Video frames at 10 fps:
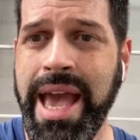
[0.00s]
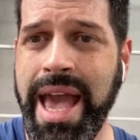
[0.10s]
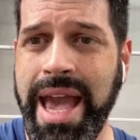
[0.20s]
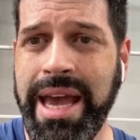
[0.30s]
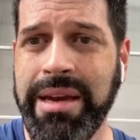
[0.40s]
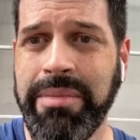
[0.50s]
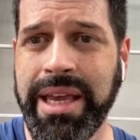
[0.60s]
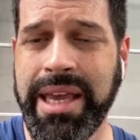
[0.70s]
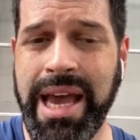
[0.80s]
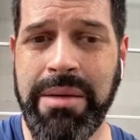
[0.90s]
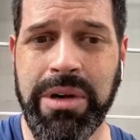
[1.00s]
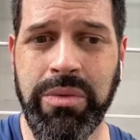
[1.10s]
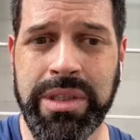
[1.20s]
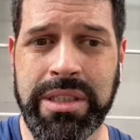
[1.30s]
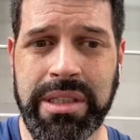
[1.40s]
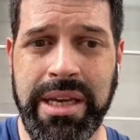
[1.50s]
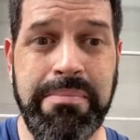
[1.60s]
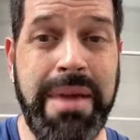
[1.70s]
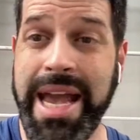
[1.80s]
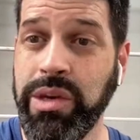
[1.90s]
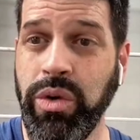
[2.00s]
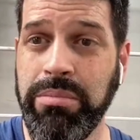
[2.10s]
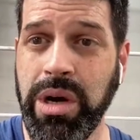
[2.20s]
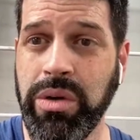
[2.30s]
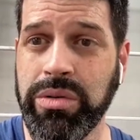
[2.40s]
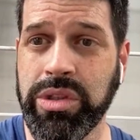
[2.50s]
and my camera was in manual mode,